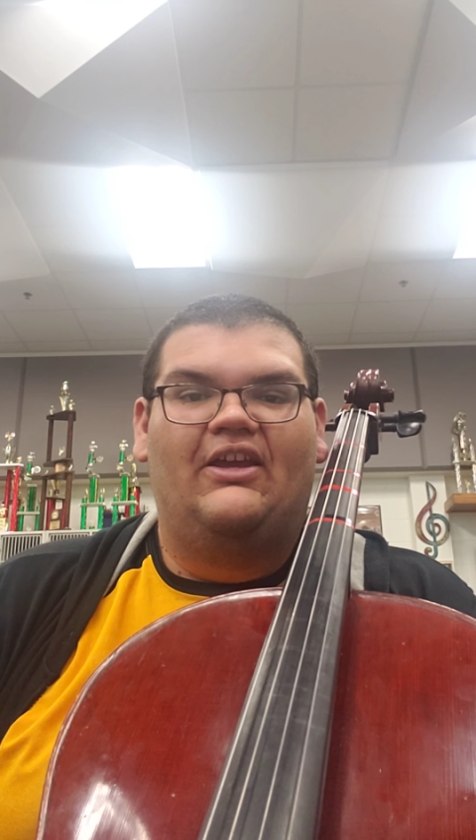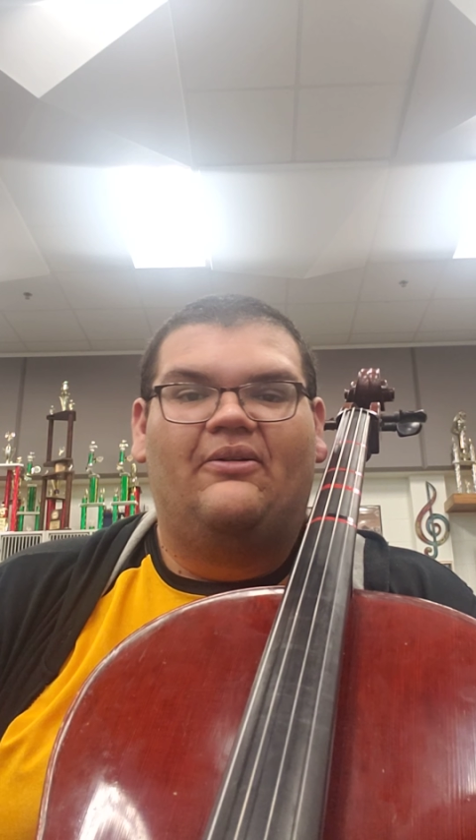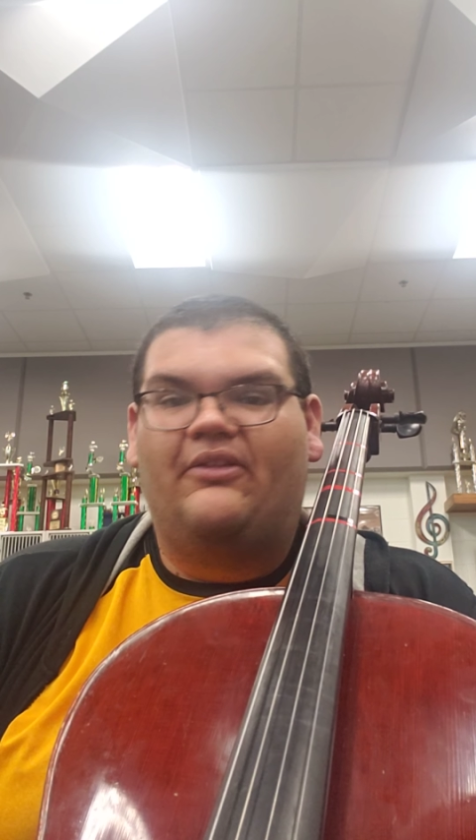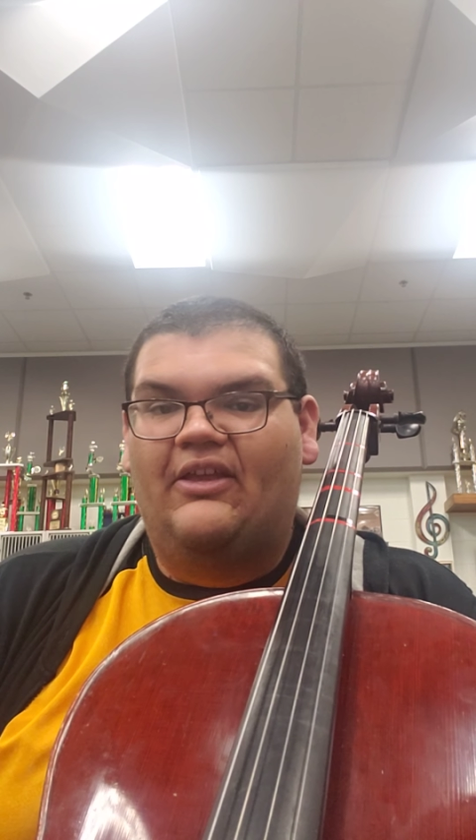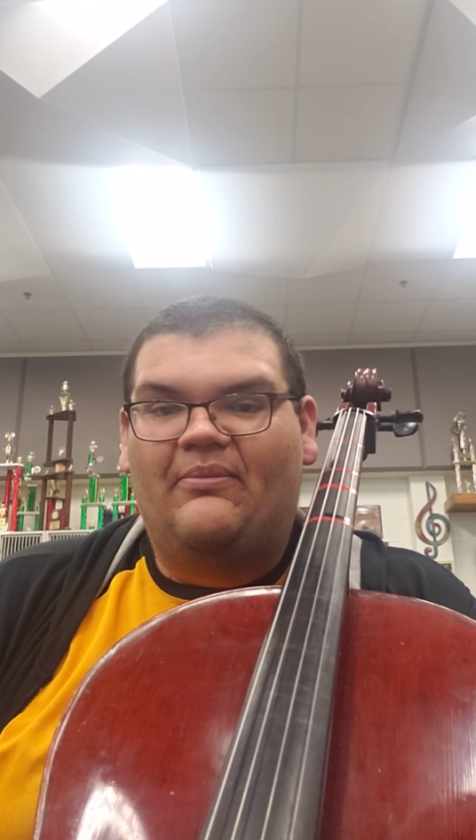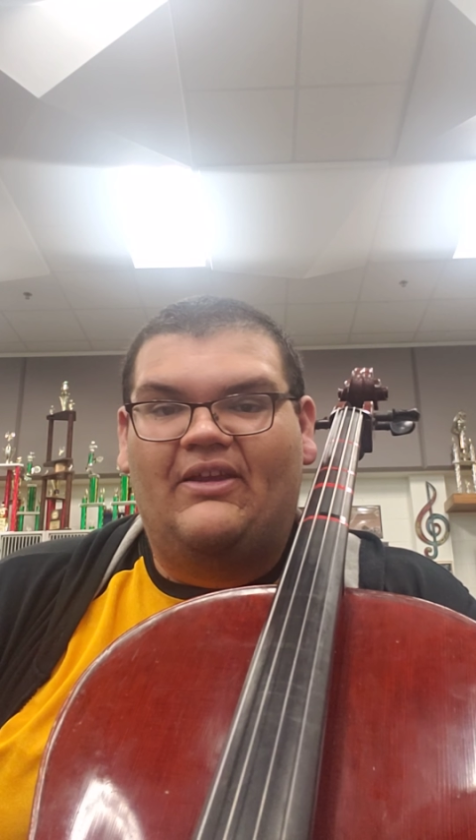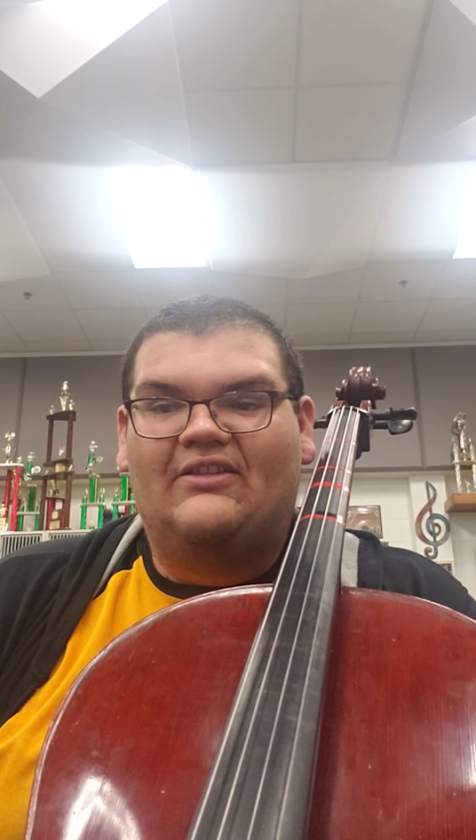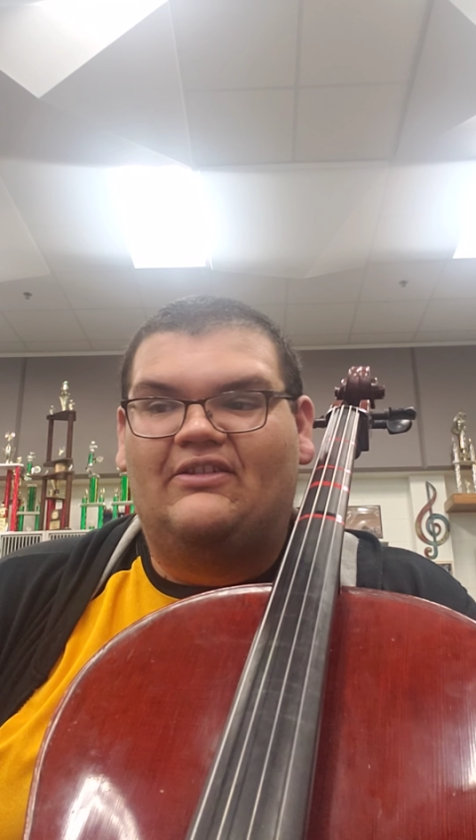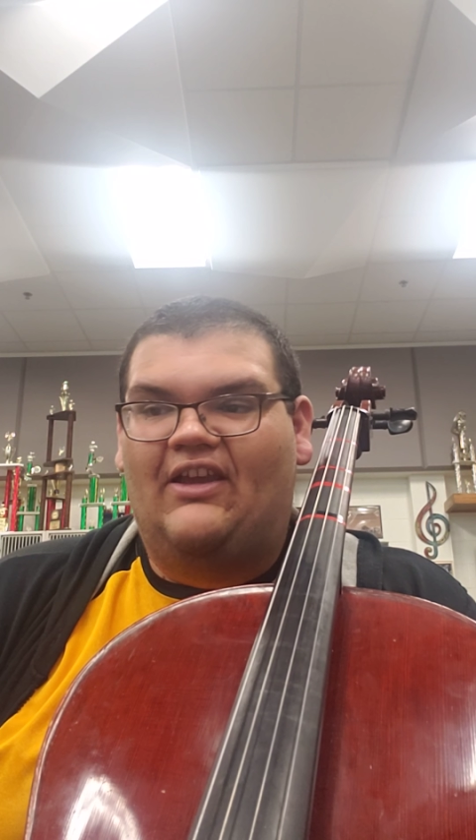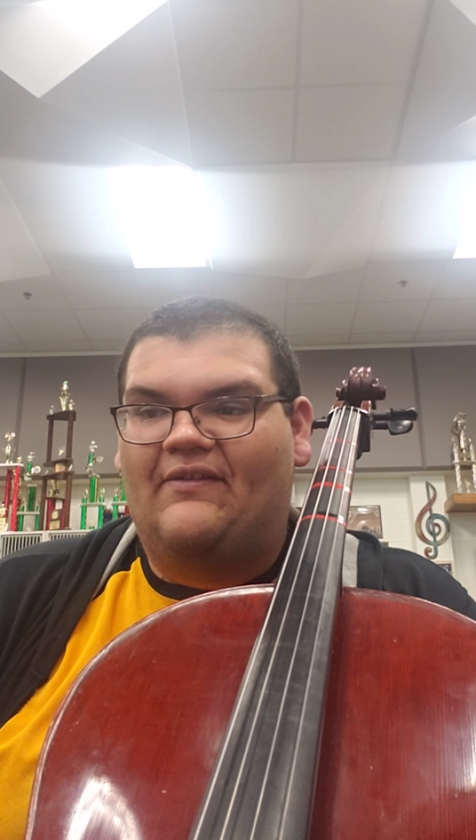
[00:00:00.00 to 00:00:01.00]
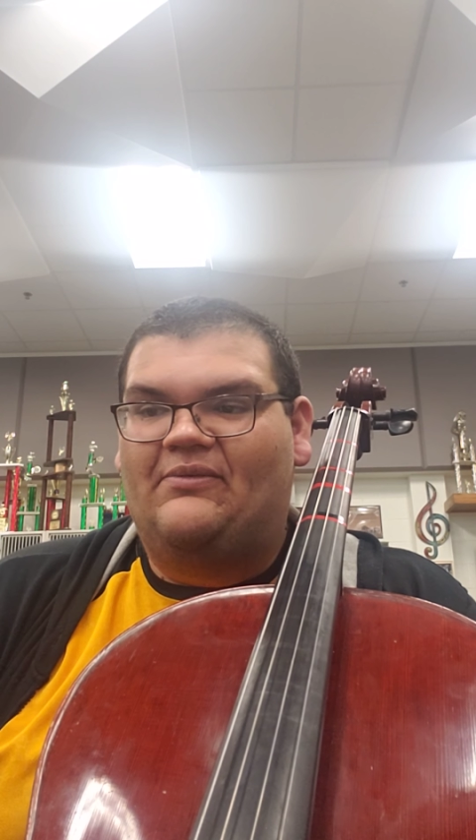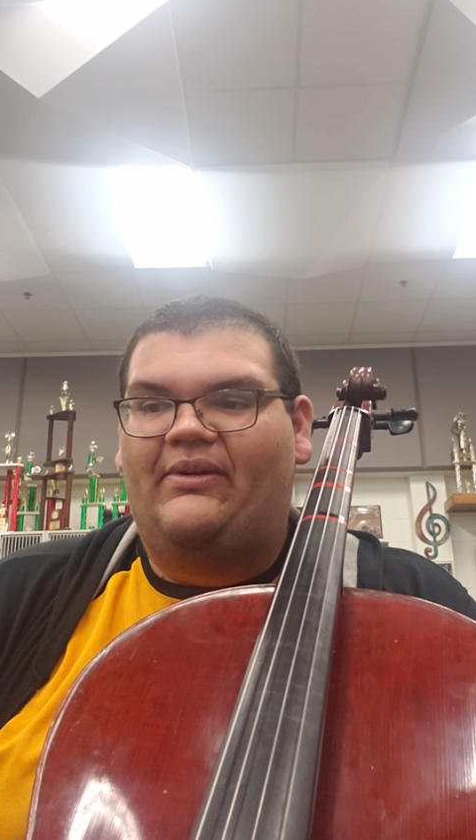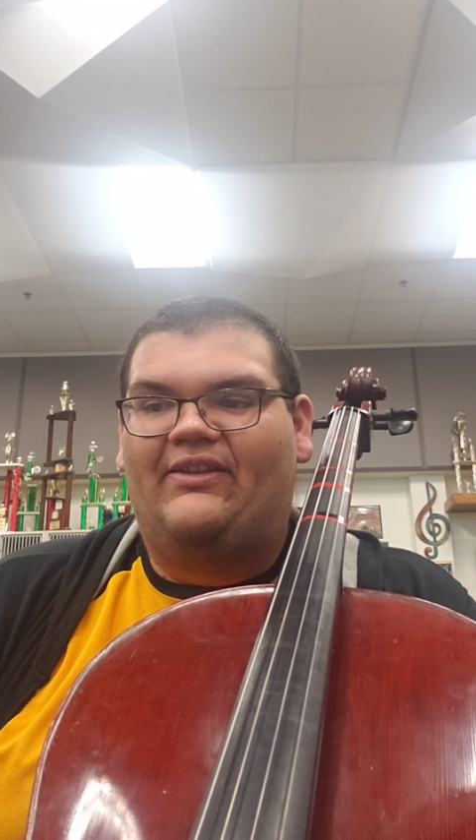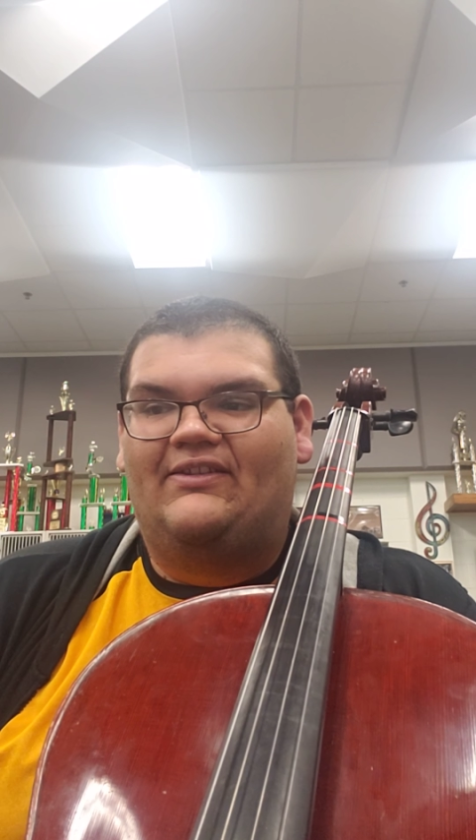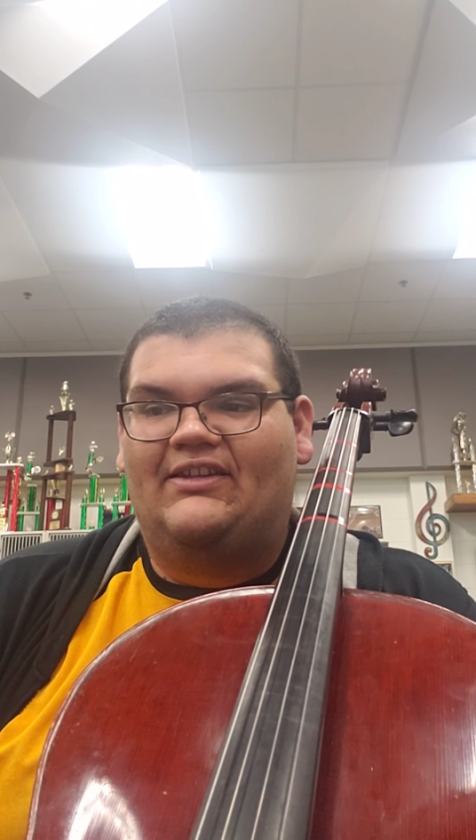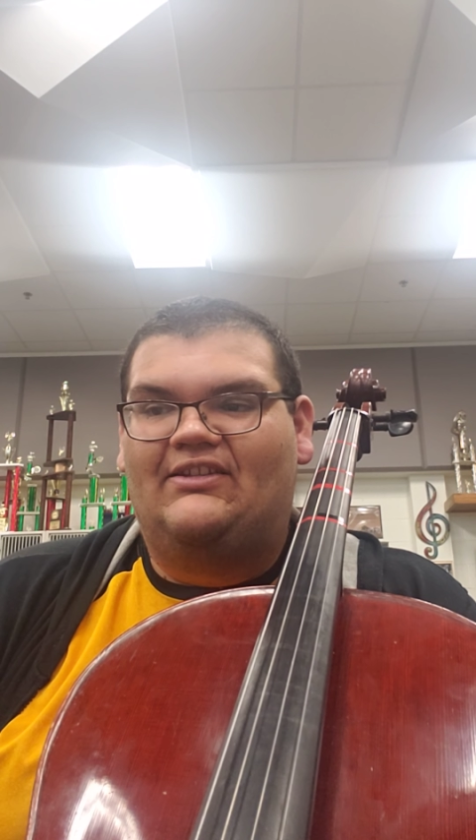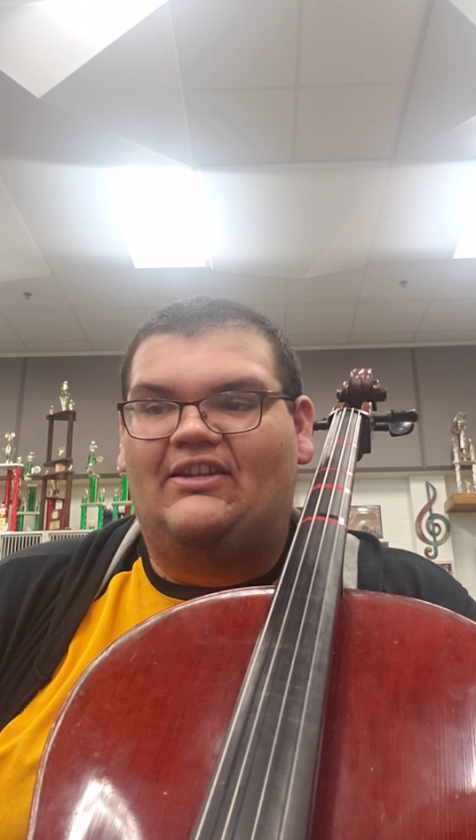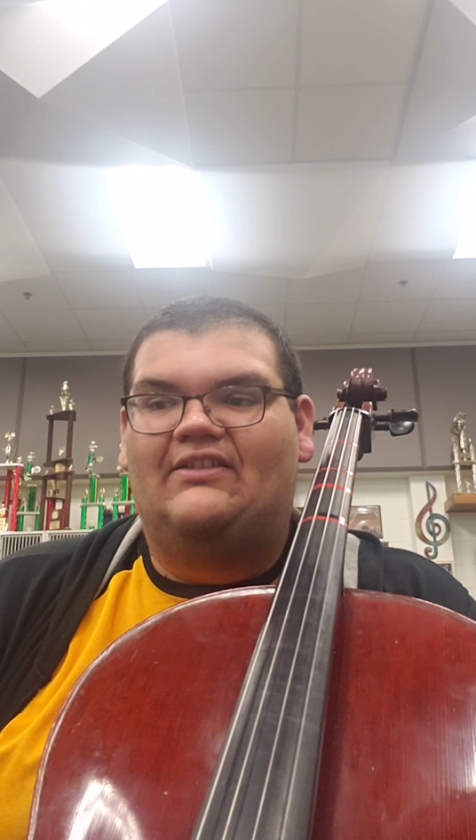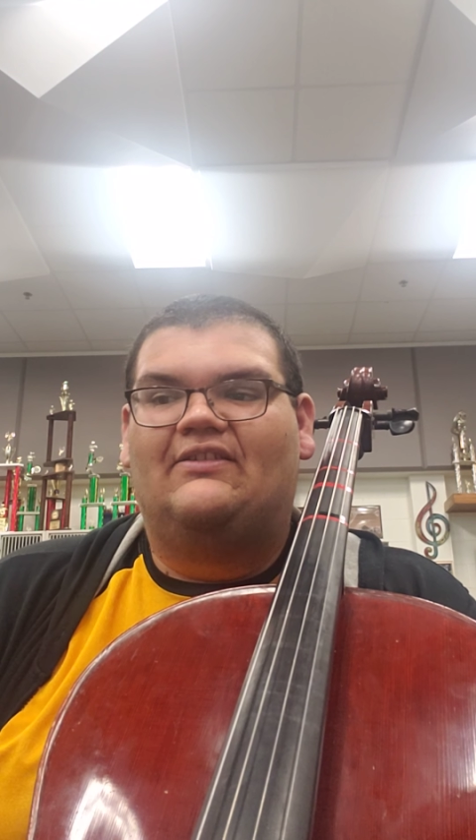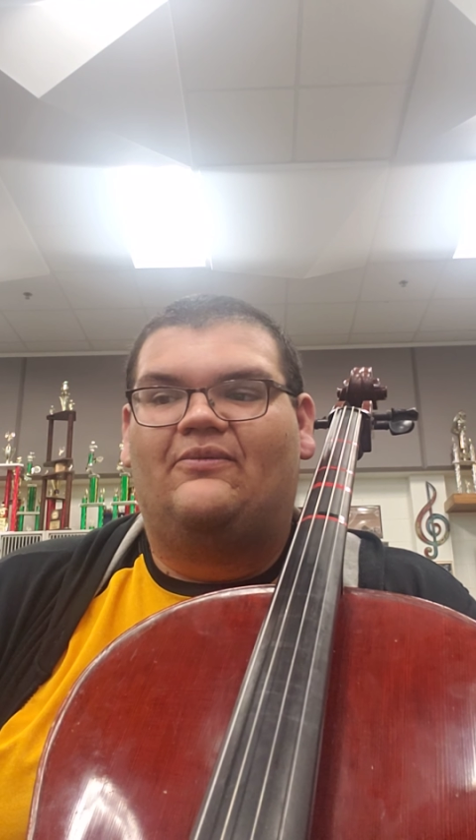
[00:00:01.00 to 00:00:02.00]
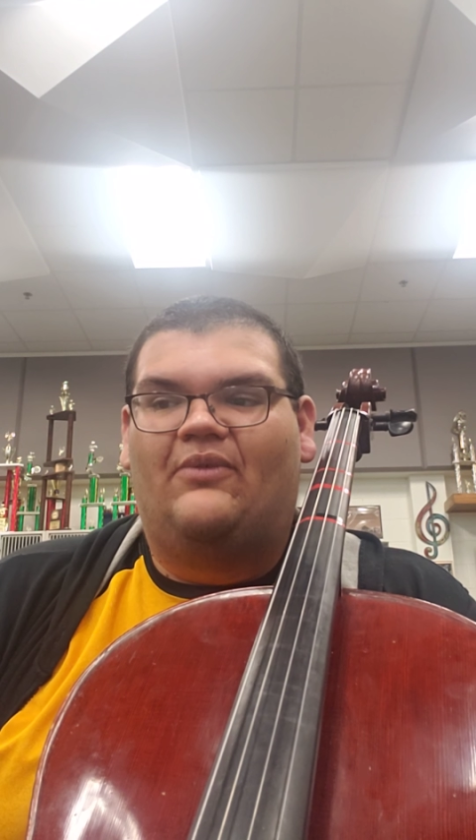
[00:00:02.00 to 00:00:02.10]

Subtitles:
well, that means you have to play the 16th.